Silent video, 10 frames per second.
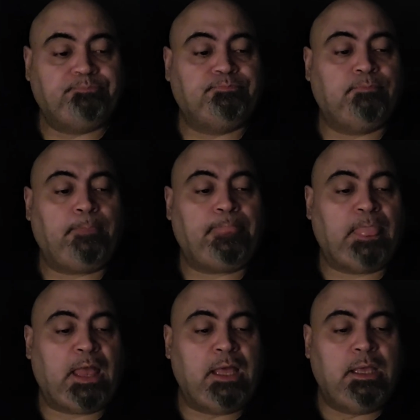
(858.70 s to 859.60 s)

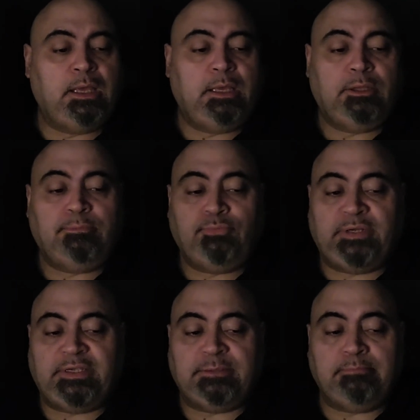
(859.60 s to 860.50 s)
The
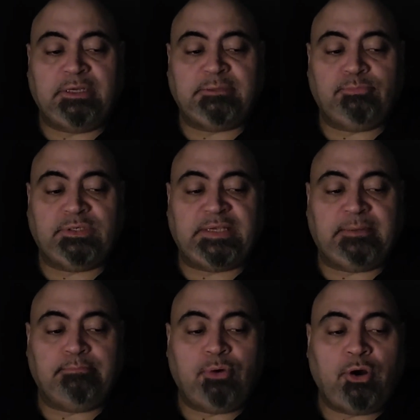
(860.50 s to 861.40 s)
priest must
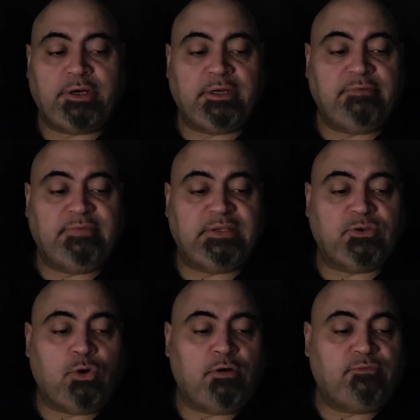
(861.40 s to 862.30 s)
present part of this
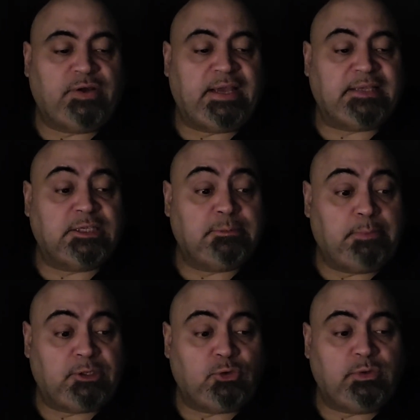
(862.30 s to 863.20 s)
offering as a
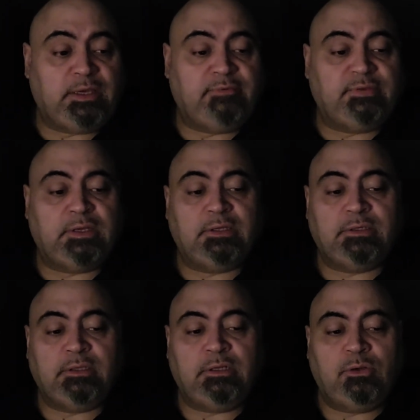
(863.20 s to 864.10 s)
special gift
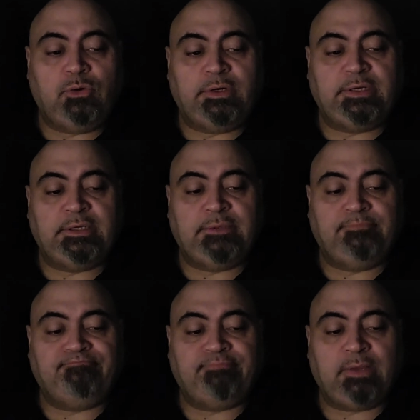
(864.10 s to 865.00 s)
to the Lord.
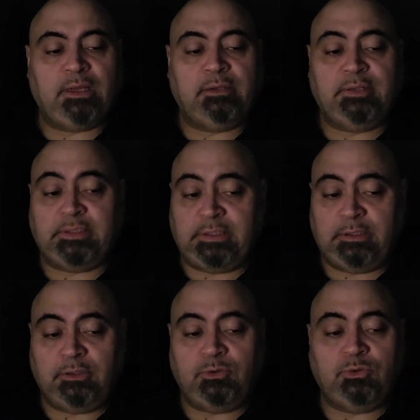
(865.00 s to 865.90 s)
This
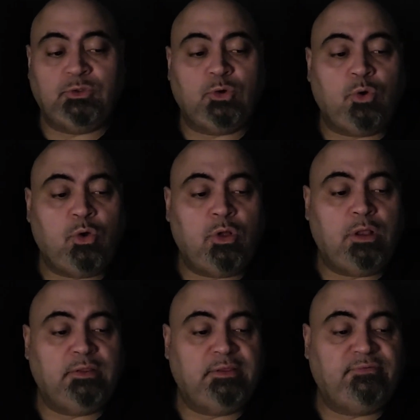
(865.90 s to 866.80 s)
includes
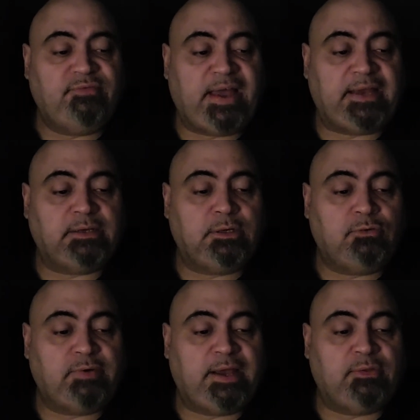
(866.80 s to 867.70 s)
all the fat
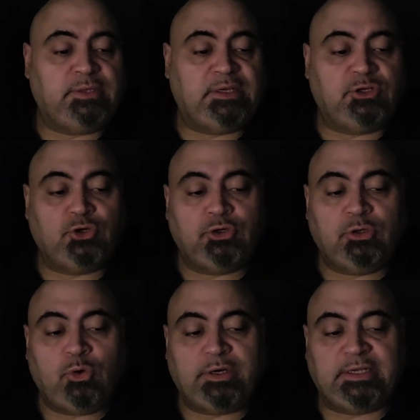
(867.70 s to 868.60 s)
around the
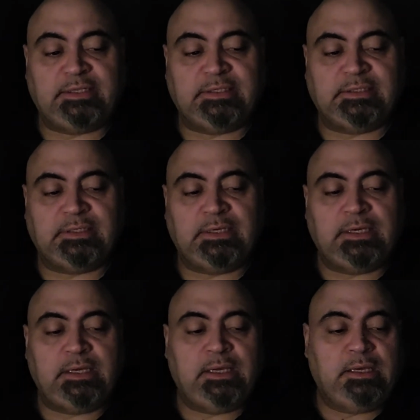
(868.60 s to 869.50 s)
internal organs,
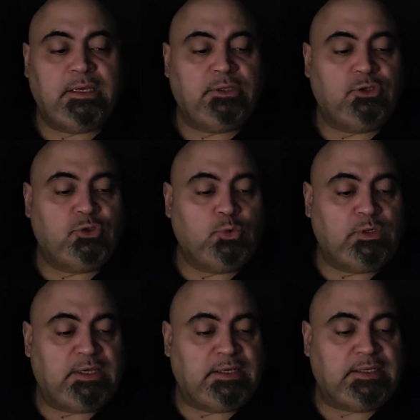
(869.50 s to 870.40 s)
the two
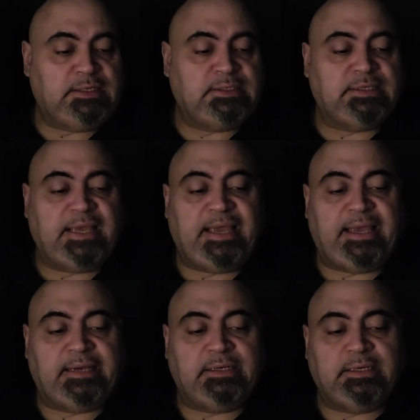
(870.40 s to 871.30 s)
kidneys,
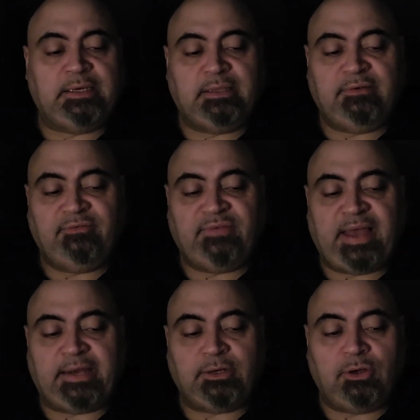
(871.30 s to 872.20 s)
and the
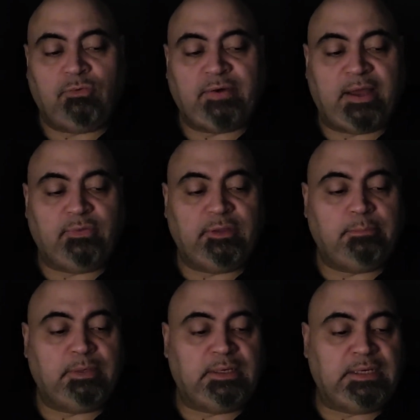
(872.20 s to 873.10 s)
fat around them
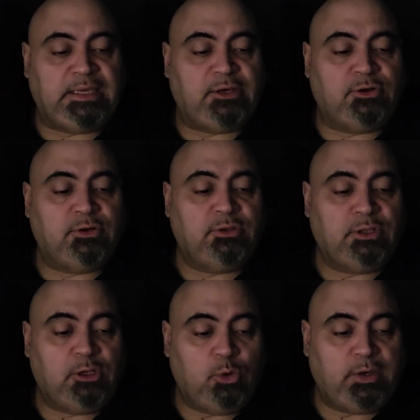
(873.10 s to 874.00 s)
near
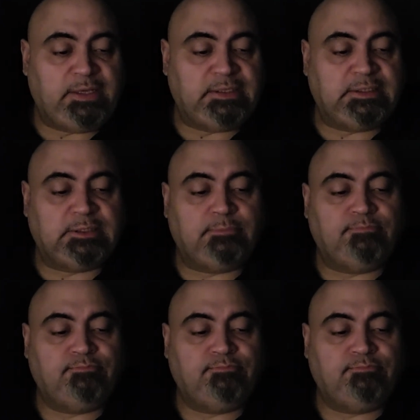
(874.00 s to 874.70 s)
the loins,